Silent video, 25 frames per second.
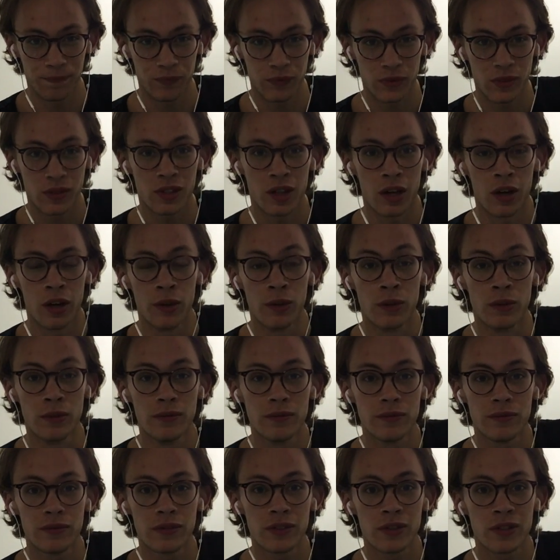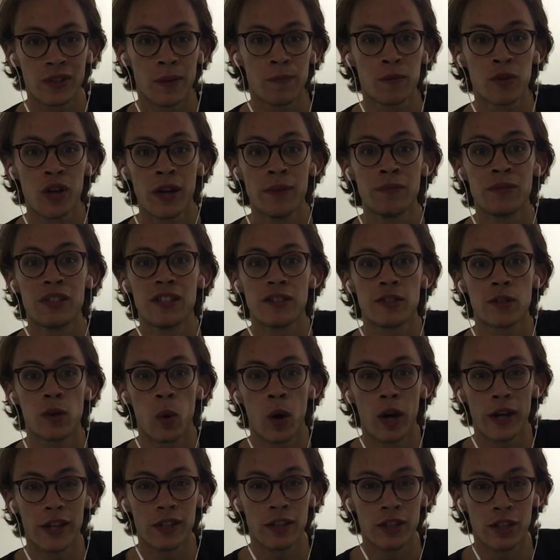so sometimes it's
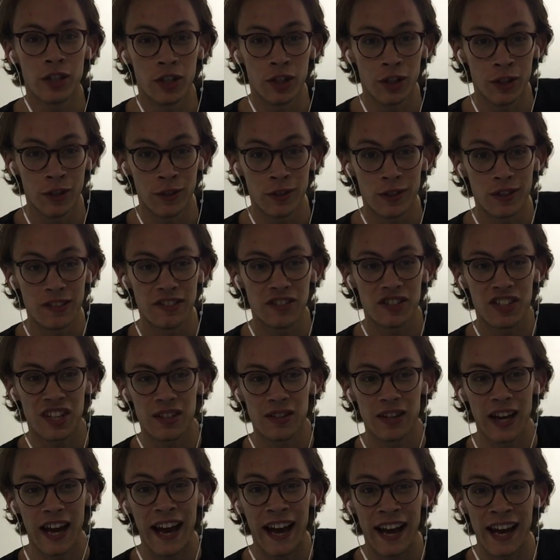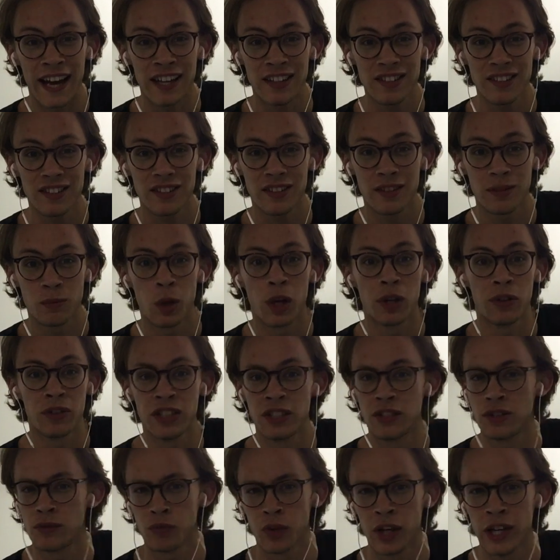quite good to ask, well,
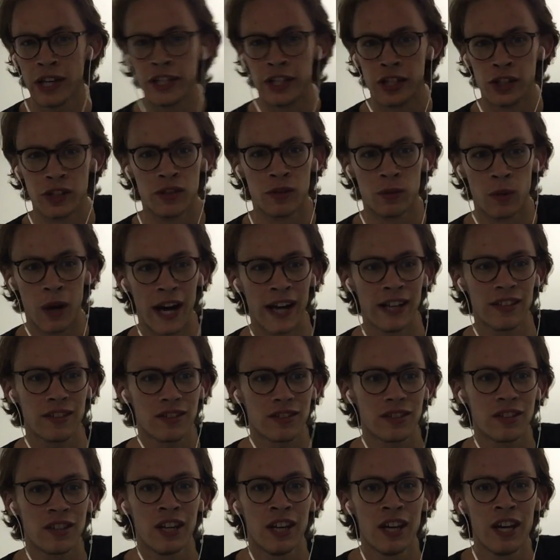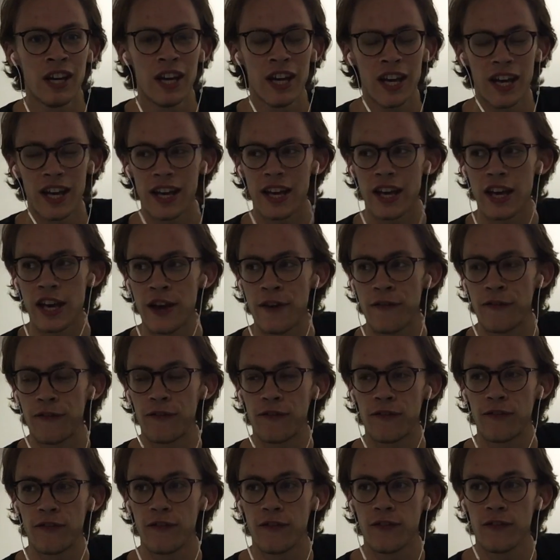it's really good to ask
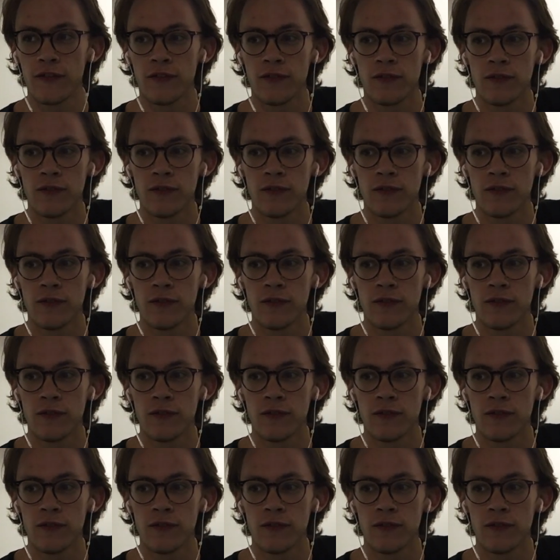if